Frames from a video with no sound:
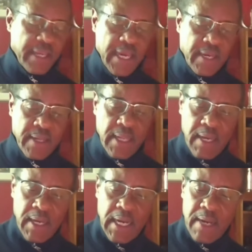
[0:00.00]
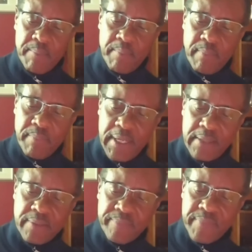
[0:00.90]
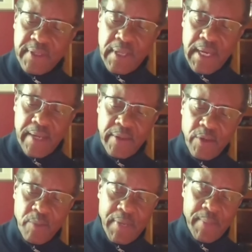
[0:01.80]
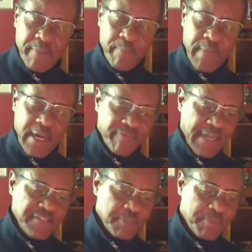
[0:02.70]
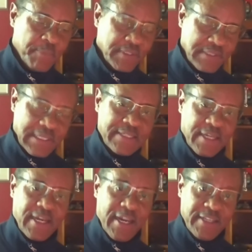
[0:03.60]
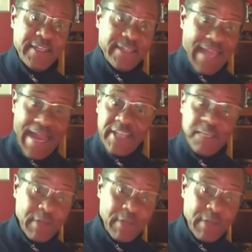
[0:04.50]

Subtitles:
at it. But you know, my advice to people is let the content guide them a